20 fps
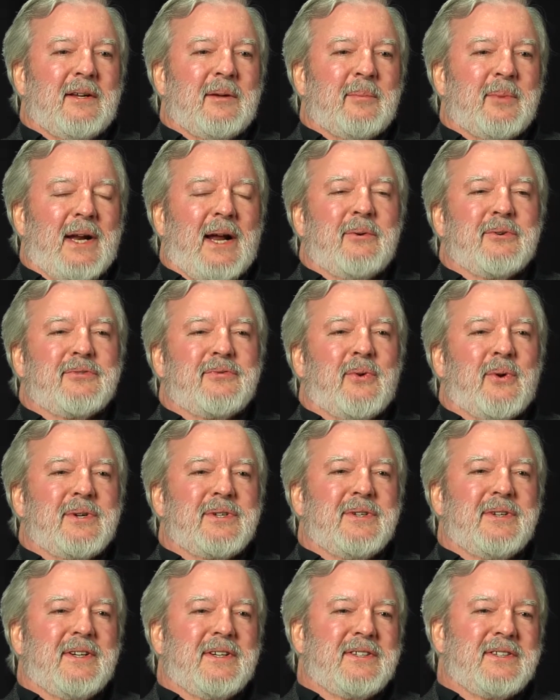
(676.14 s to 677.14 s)
but I was
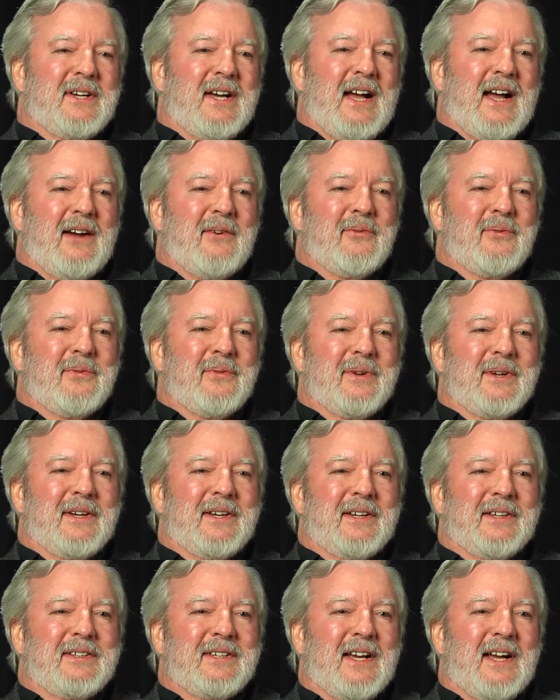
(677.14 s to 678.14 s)
fortunate to have
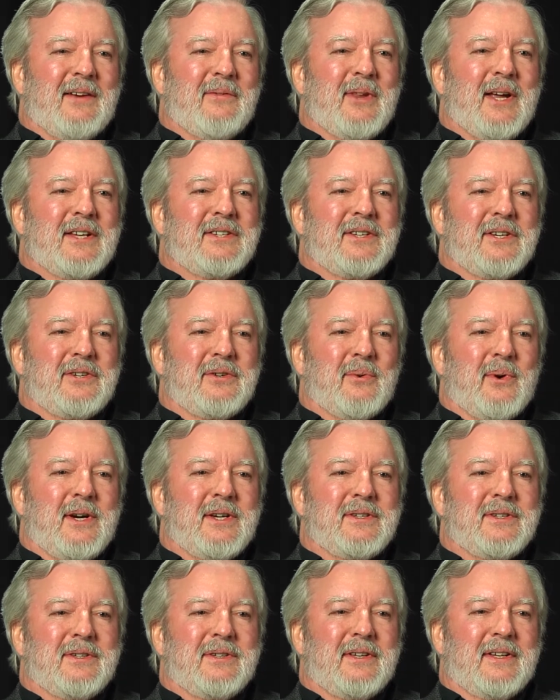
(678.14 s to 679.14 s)
that
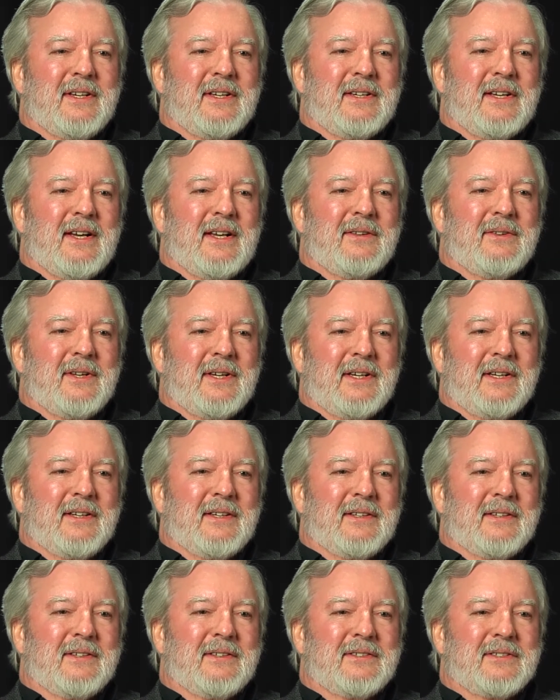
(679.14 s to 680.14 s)
situation that I think
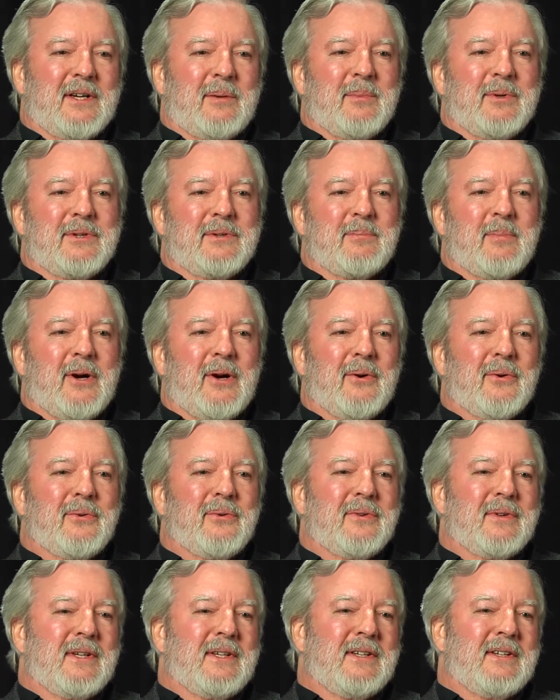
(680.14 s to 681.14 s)
summons
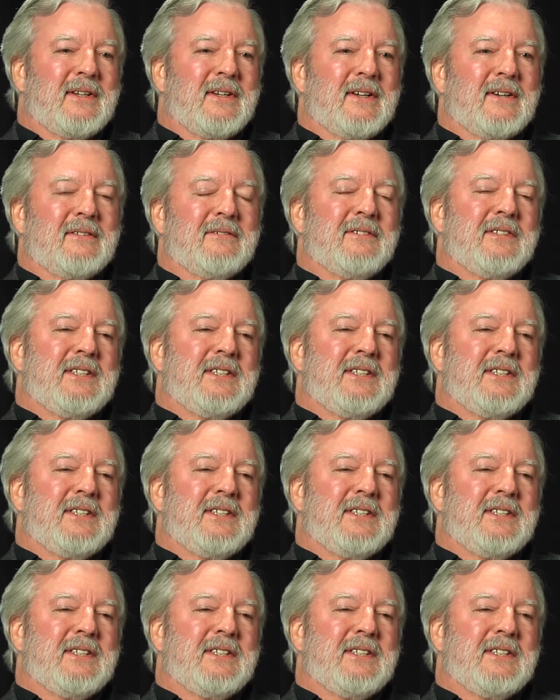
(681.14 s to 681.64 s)
both. And